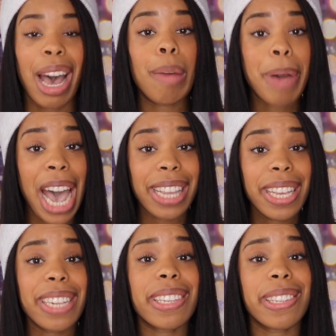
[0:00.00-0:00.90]
A
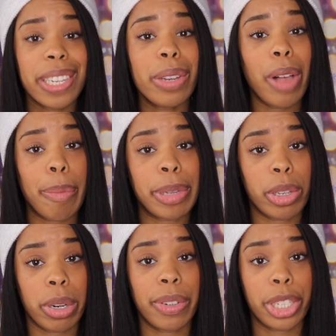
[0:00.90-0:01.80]
pilot is a single
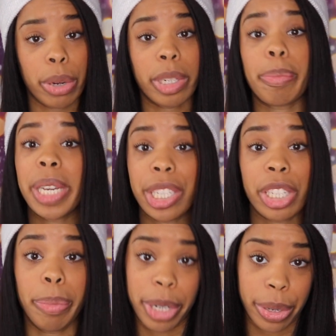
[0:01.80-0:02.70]
episode of a show to pitch
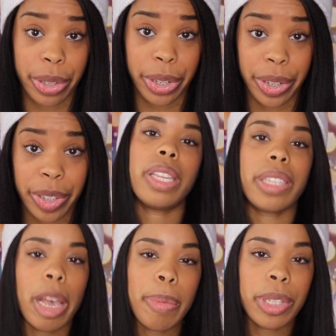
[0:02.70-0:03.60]
to producers.
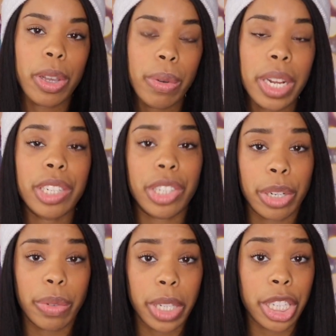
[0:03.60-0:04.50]
This episode is
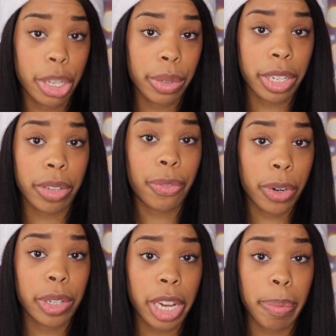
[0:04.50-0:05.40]
generally used as the
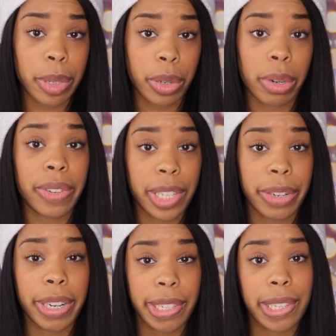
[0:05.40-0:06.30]
first episode of a
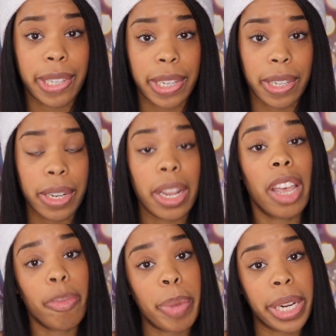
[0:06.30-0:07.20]
series this season
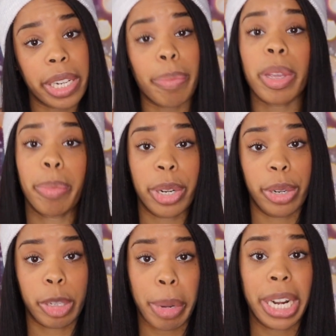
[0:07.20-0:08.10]
if picked up and produced by